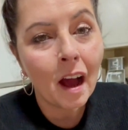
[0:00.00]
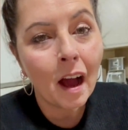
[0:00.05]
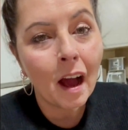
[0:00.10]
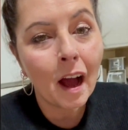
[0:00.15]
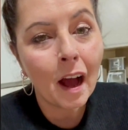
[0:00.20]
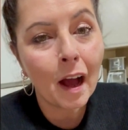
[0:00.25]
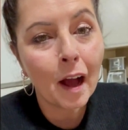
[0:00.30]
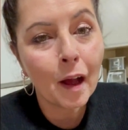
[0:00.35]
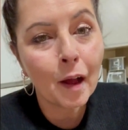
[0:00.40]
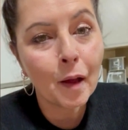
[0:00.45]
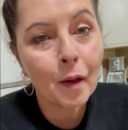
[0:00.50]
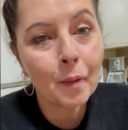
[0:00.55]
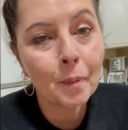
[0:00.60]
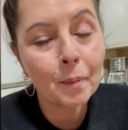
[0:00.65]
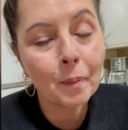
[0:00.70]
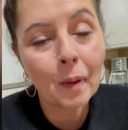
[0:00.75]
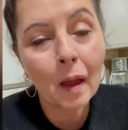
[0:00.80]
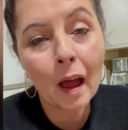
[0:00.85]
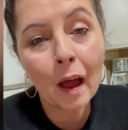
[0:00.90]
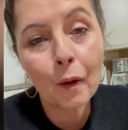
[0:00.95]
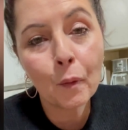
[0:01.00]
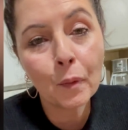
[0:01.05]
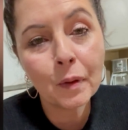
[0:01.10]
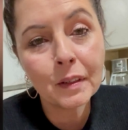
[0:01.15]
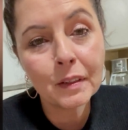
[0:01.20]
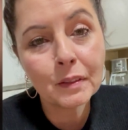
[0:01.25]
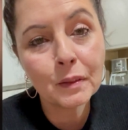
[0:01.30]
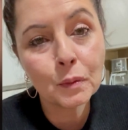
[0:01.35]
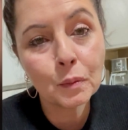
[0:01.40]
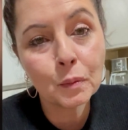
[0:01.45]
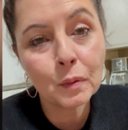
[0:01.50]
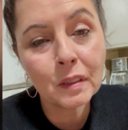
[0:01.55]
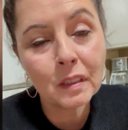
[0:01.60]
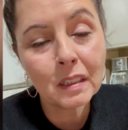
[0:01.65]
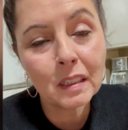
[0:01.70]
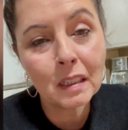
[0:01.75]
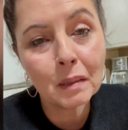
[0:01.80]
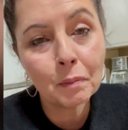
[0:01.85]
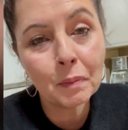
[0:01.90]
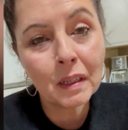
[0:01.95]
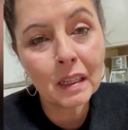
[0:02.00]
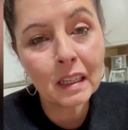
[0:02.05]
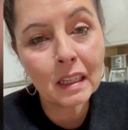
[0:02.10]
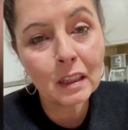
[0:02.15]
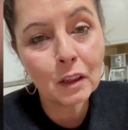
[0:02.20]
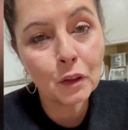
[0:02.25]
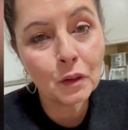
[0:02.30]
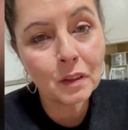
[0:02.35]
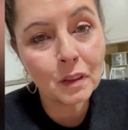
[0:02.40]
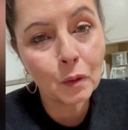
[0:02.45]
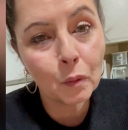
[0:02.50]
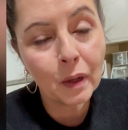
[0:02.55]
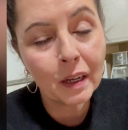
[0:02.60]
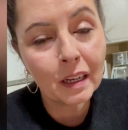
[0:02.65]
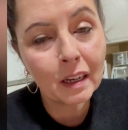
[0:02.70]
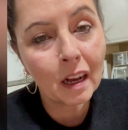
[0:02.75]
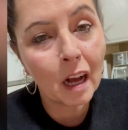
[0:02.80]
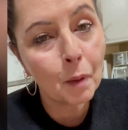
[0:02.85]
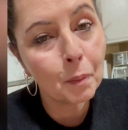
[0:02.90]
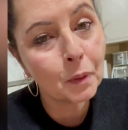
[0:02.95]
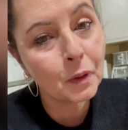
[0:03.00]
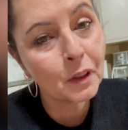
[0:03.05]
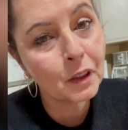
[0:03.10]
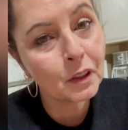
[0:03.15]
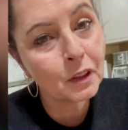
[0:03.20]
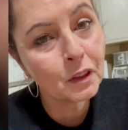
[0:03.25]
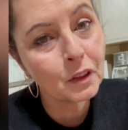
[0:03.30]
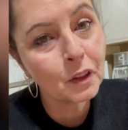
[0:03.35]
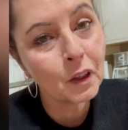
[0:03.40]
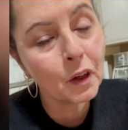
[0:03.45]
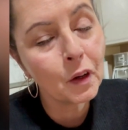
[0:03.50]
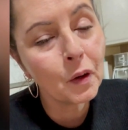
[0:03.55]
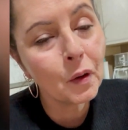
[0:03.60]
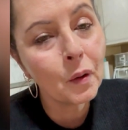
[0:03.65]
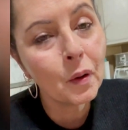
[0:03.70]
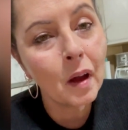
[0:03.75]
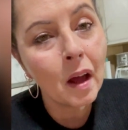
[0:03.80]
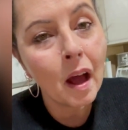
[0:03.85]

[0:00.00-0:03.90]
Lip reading: I was really big in losing weight a couple years ago.